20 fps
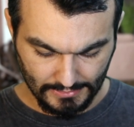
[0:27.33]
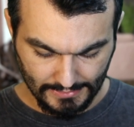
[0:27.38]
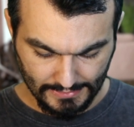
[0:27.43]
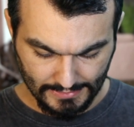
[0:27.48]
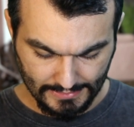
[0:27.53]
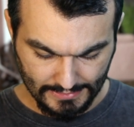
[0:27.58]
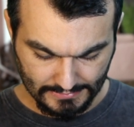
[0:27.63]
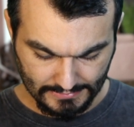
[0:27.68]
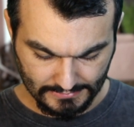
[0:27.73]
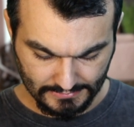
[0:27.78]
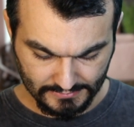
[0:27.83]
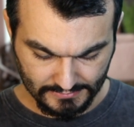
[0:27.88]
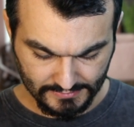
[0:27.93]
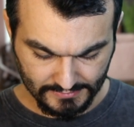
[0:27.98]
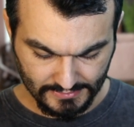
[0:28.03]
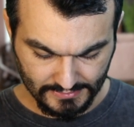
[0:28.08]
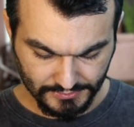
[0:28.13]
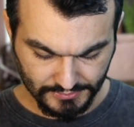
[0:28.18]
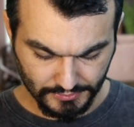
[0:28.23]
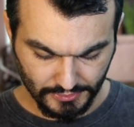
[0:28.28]
and it
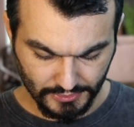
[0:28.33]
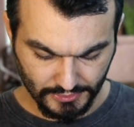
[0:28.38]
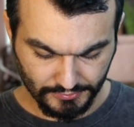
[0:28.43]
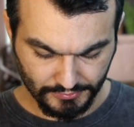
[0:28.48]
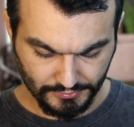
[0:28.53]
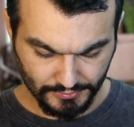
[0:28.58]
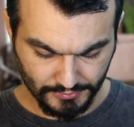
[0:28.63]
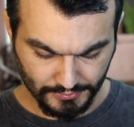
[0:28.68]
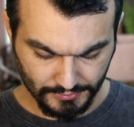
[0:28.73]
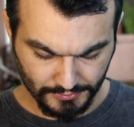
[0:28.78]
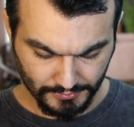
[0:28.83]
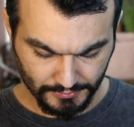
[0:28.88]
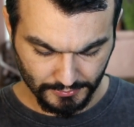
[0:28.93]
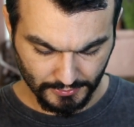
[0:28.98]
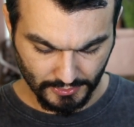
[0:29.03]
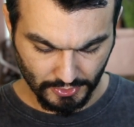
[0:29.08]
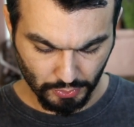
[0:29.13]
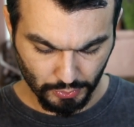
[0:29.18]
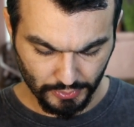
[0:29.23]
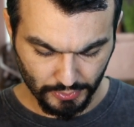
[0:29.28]
says you need
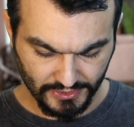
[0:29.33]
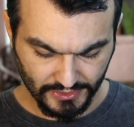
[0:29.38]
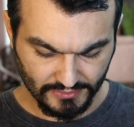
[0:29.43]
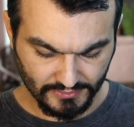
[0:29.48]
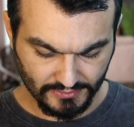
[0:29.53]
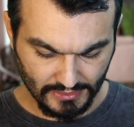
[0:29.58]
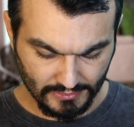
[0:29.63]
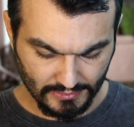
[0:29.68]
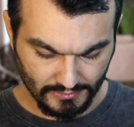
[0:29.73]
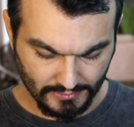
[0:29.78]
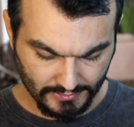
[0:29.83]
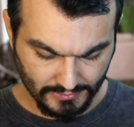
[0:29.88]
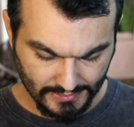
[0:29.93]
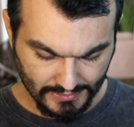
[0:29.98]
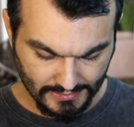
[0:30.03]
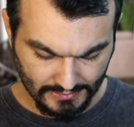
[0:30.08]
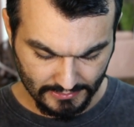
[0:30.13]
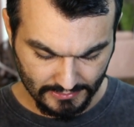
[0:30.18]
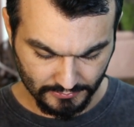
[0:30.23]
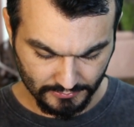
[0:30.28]
to create an
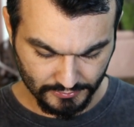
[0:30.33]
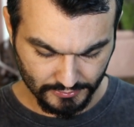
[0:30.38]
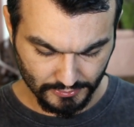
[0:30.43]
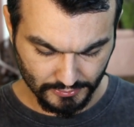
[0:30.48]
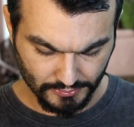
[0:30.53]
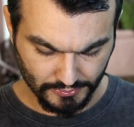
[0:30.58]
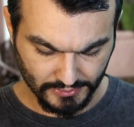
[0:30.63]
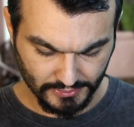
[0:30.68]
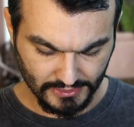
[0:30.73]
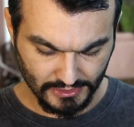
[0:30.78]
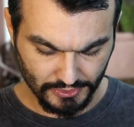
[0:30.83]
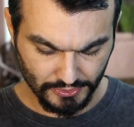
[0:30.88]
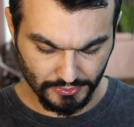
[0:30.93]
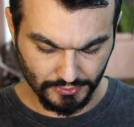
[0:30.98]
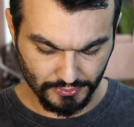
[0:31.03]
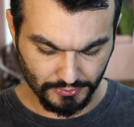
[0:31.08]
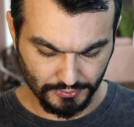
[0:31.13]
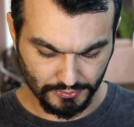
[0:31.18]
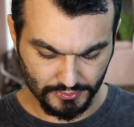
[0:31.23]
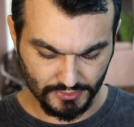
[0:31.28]
account or you can
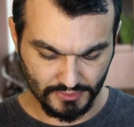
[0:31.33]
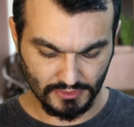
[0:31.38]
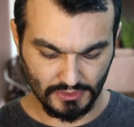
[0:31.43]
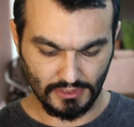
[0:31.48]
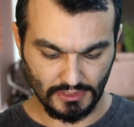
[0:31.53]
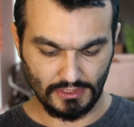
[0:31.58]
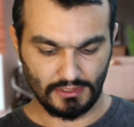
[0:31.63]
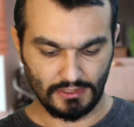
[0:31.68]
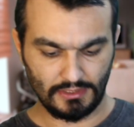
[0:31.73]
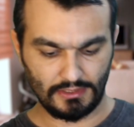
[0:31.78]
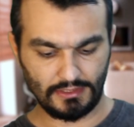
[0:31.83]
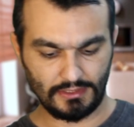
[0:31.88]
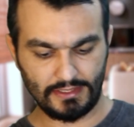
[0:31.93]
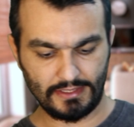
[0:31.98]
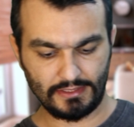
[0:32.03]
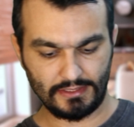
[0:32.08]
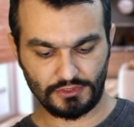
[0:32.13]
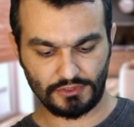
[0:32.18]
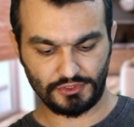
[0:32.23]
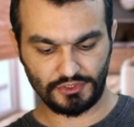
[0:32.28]
use
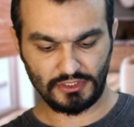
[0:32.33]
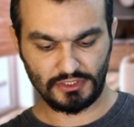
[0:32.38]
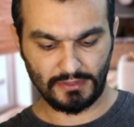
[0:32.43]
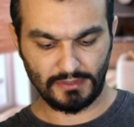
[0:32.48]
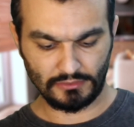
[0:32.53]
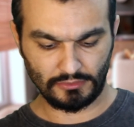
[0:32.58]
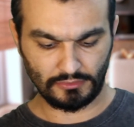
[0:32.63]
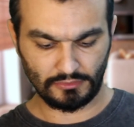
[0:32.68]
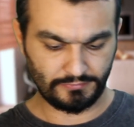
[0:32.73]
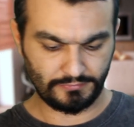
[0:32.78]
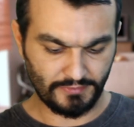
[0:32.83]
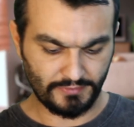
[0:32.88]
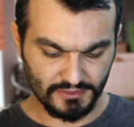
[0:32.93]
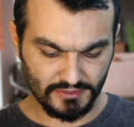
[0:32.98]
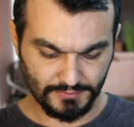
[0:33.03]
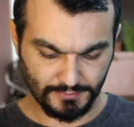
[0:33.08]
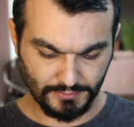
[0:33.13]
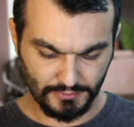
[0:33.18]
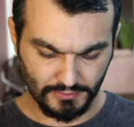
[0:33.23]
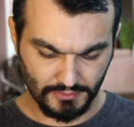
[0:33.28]
like Gmail or
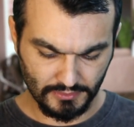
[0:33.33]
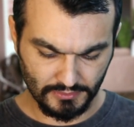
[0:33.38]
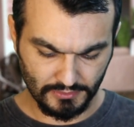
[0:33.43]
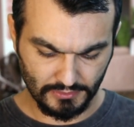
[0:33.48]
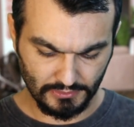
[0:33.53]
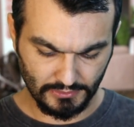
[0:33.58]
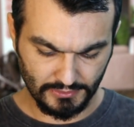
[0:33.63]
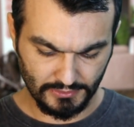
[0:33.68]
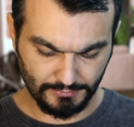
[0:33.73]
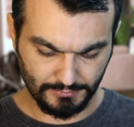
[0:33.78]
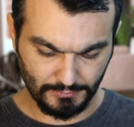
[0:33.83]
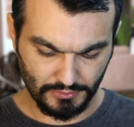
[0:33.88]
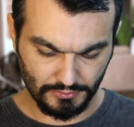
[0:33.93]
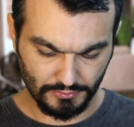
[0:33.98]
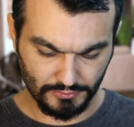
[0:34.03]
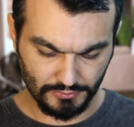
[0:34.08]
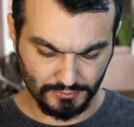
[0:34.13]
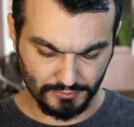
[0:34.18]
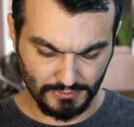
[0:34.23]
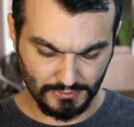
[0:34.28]
Facebook. Let me
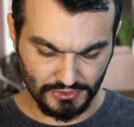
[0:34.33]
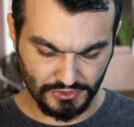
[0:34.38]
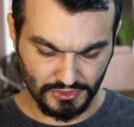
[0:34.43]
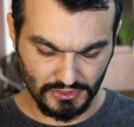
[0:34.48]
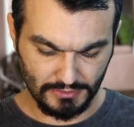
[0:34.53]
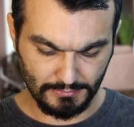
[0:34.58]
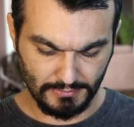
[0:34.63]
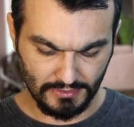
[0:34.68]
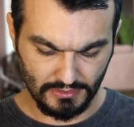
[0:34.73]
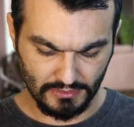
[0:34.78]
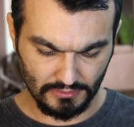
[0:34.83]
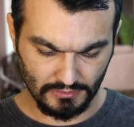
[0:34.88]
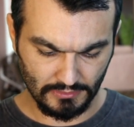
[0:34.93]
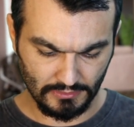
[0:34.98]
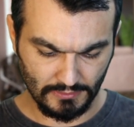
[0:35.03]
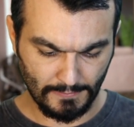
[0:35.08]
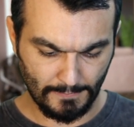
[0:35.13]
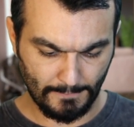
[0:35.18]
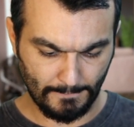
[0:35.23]
use my Gmail.